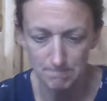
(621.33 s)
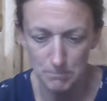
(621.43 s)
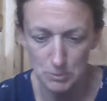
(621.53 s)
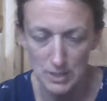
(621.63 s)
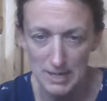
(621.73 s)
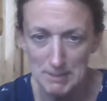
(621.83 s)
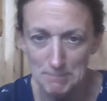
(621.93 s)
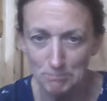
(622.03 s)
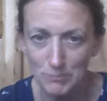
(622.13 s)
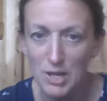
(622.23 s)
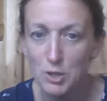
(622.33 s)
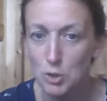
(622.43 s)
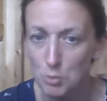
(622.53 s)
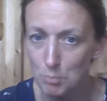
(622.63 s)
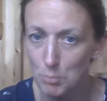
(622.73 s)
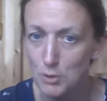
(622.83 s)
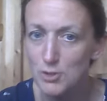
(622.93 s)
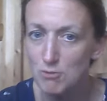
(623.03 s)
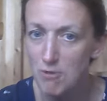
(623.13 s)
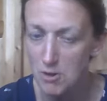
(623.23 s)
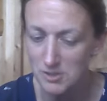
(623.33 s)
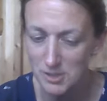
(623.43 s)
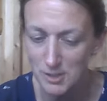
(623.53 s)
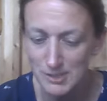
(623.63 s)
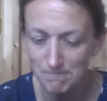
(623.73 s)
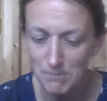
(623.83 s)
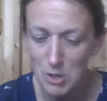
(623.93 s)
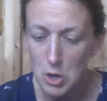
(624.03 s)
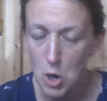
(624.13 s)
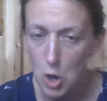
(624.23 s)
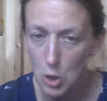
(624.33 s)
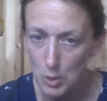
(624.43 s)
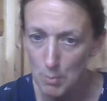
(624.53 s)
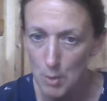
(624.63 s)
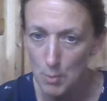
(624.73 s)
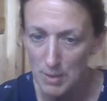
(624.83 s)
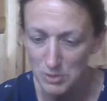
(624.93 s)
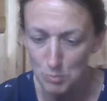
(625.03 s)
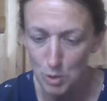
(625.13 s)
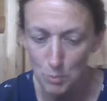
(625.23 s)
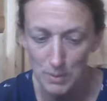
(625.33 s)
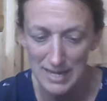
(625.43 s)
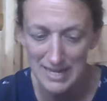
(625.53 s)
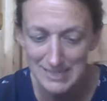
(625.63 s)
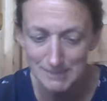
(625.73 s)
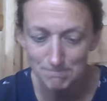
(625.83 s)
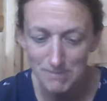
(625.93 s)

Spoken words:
Okay, you can put your answers on the Purple Mash blog, please.